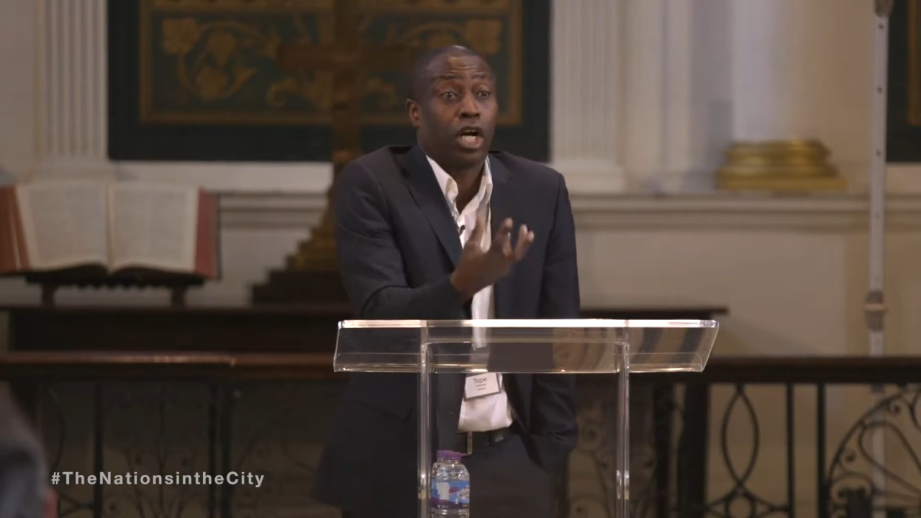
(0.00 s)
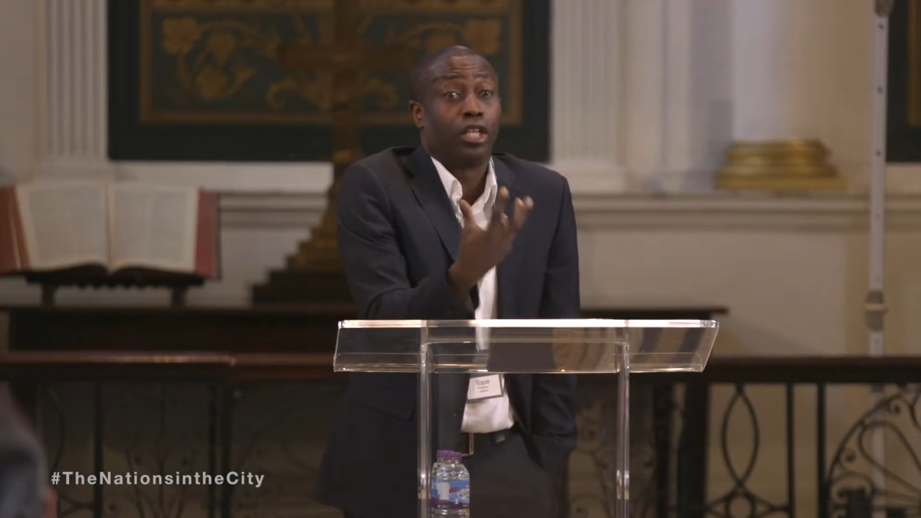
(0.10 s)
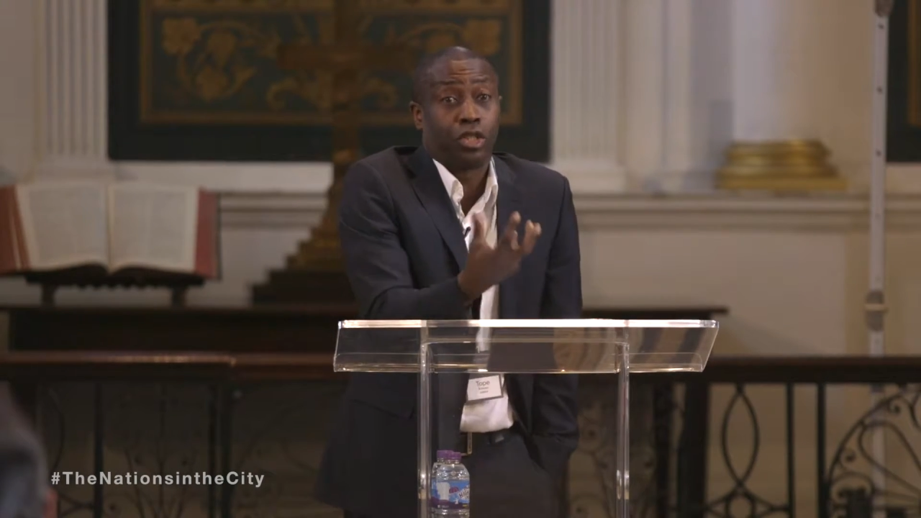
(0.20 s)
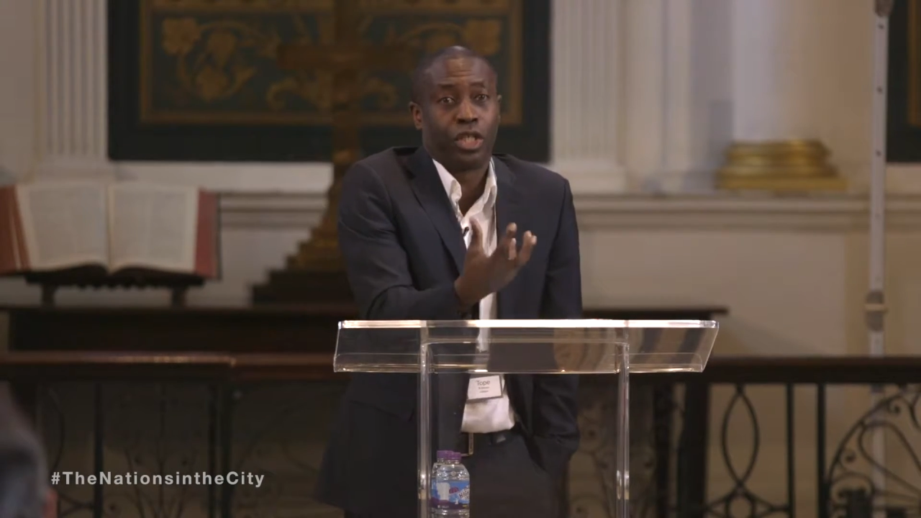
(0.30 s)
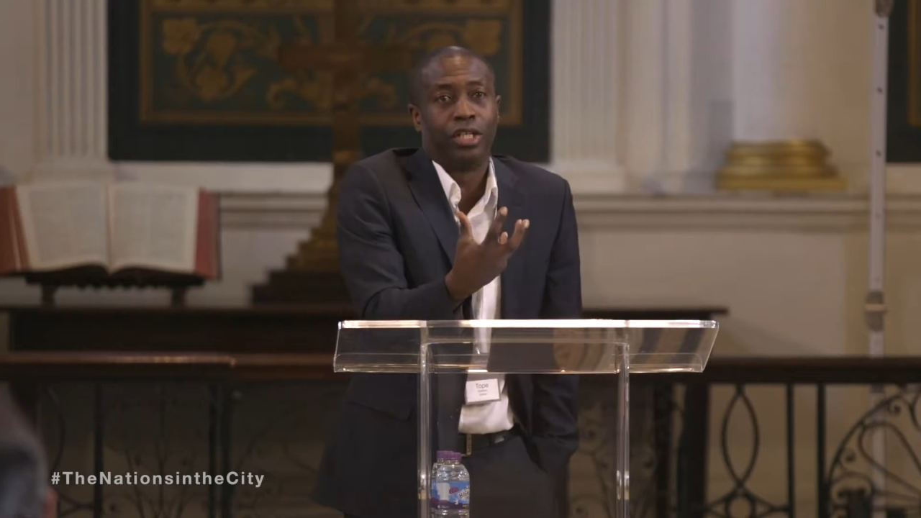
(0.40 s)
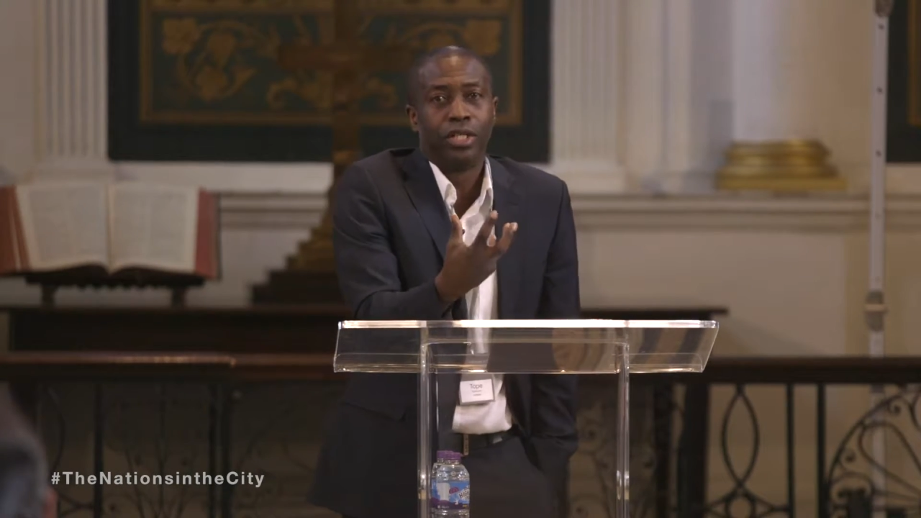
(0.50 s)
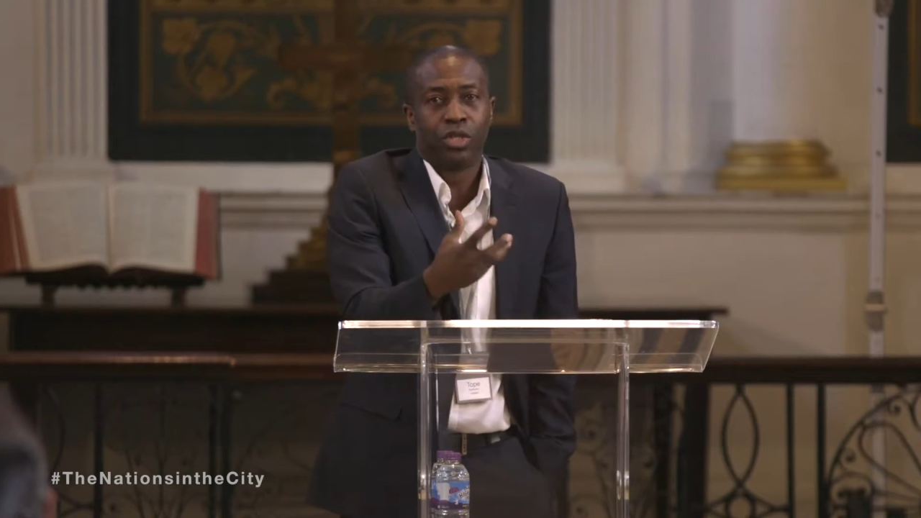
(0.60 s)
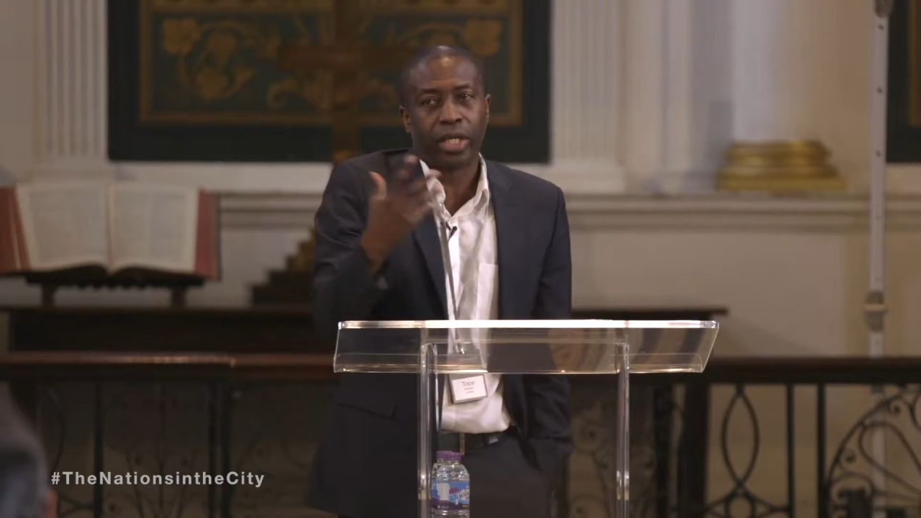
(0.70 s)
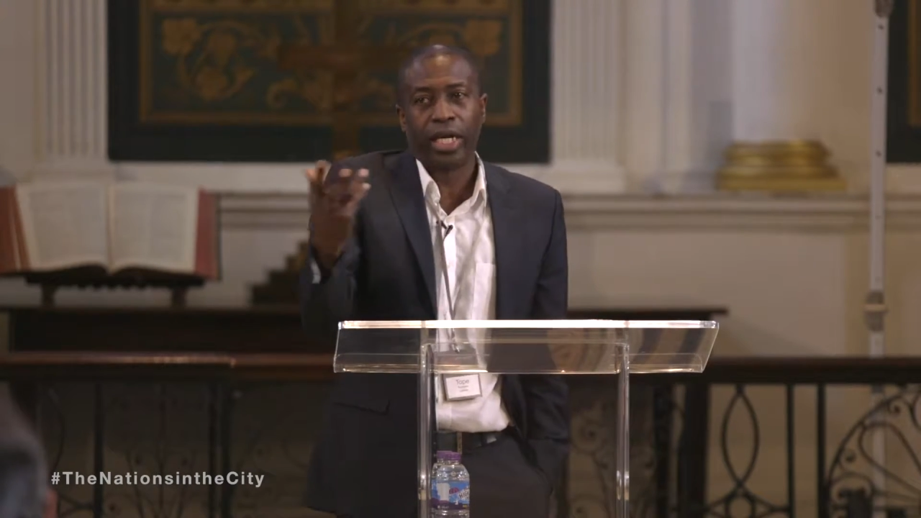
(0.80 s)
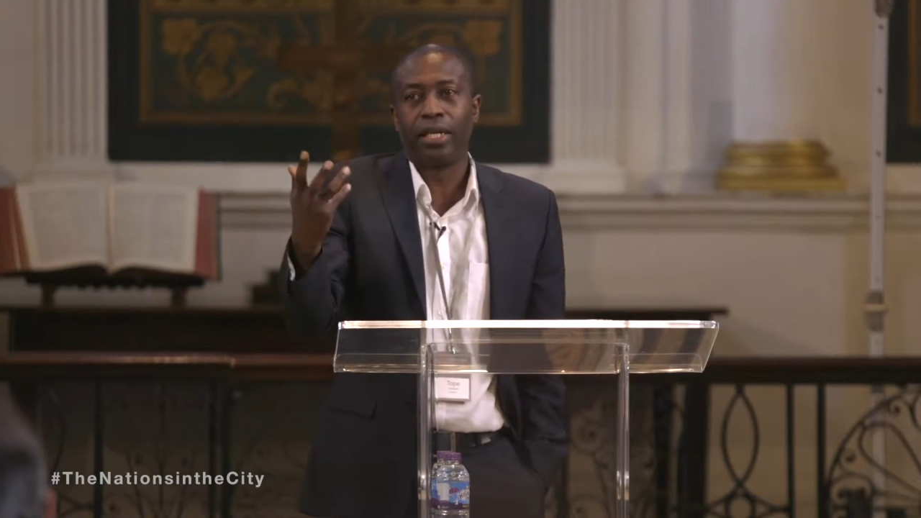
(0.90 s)
culture
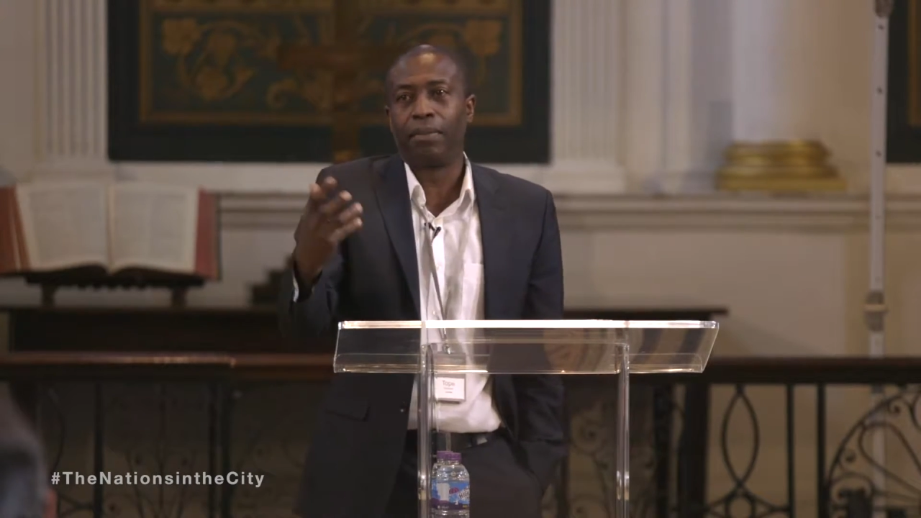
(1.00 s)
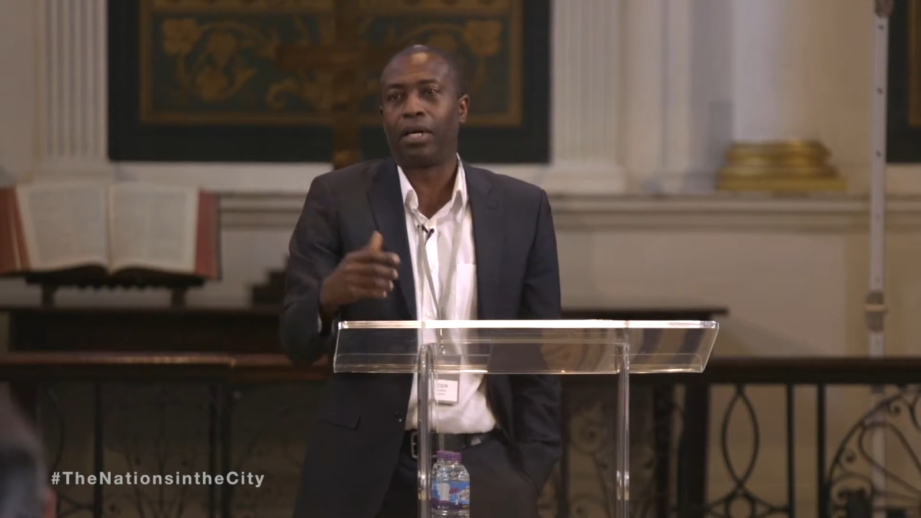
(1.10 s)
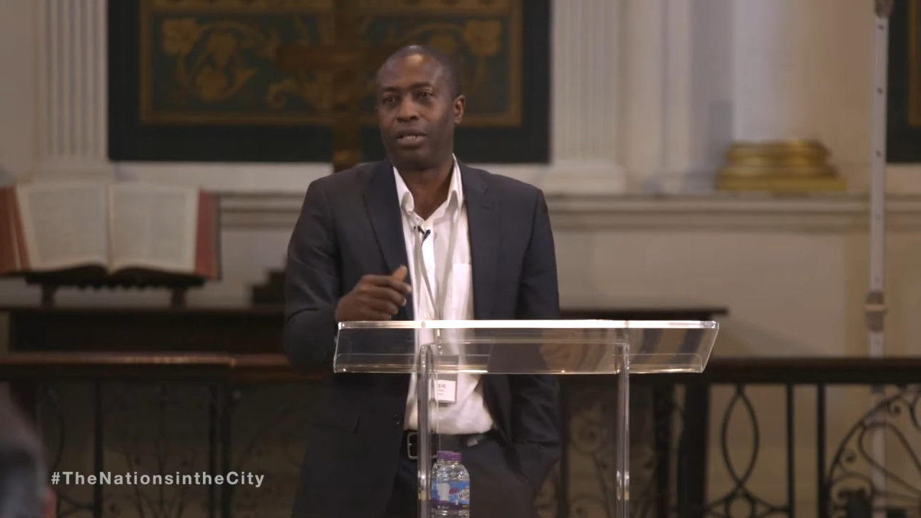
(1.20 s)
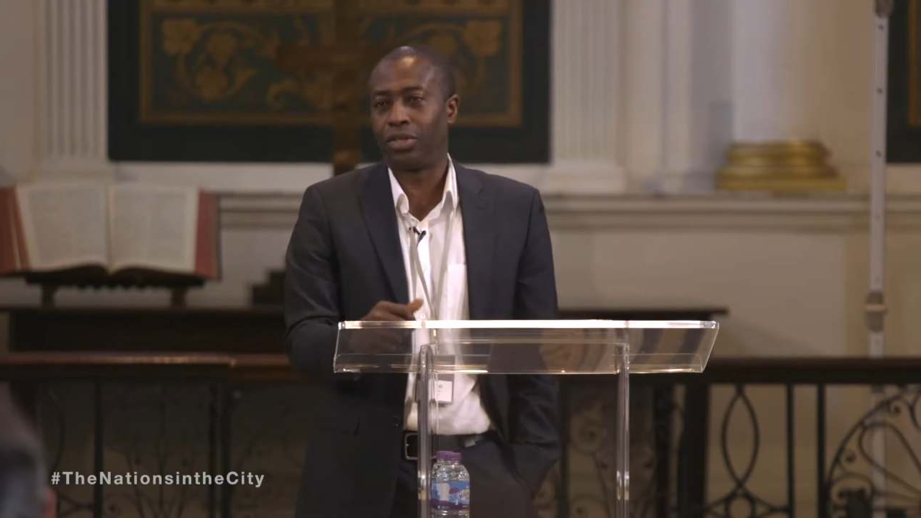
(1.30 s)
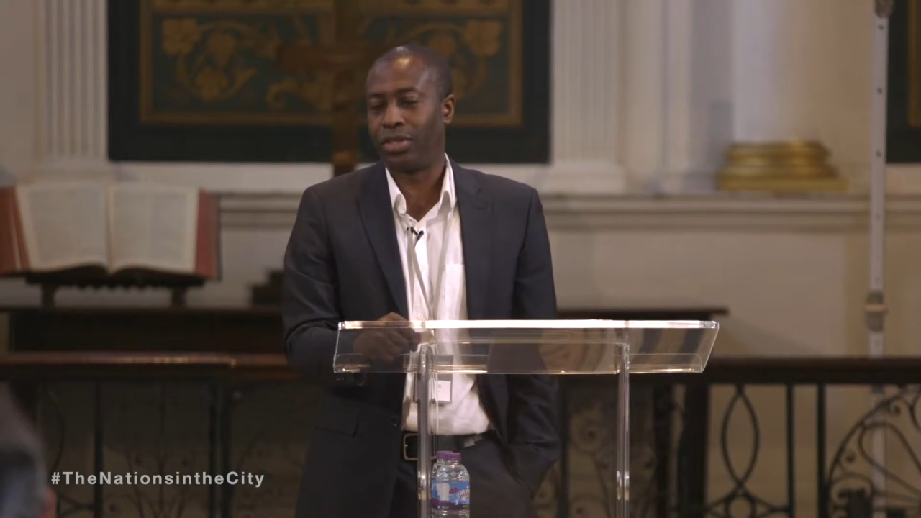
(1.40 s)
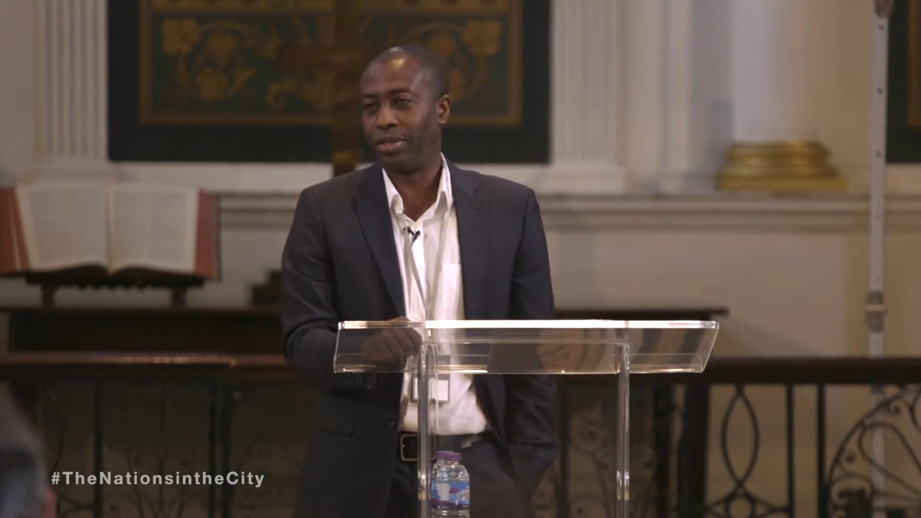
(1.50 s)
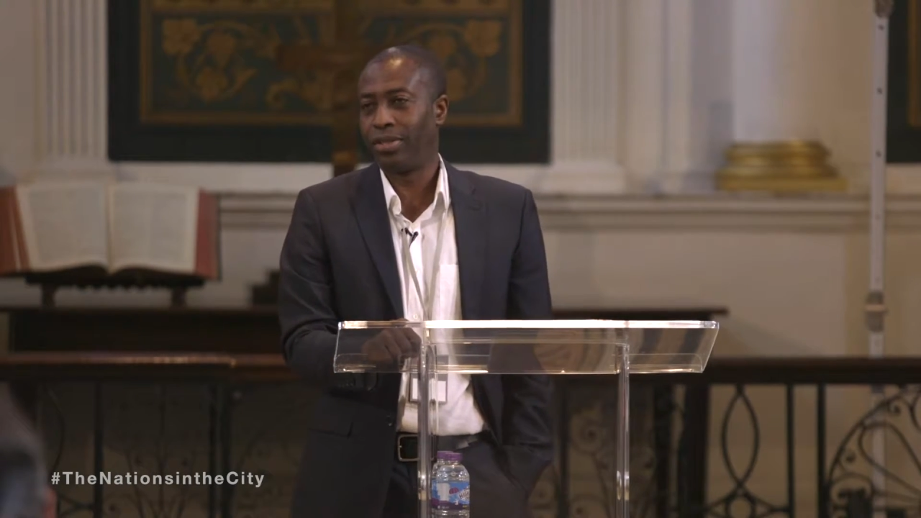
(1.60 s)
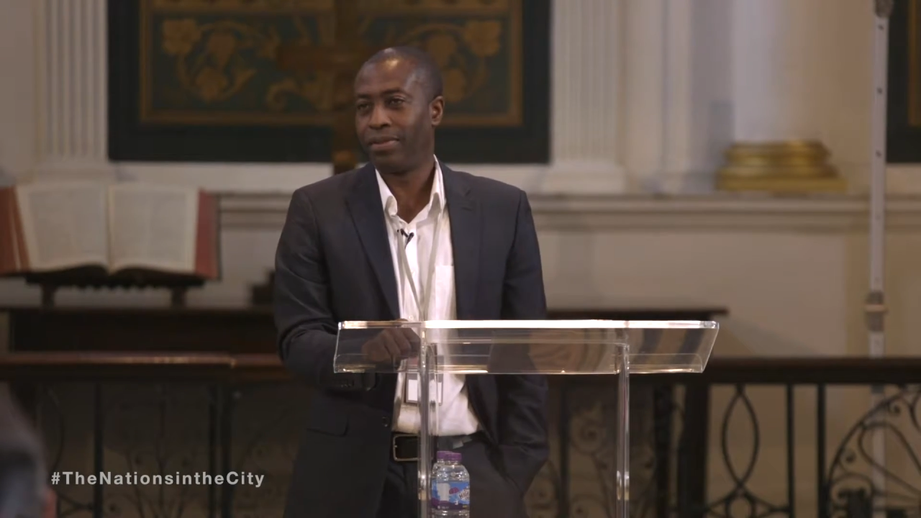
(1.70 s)
to kingdom culture.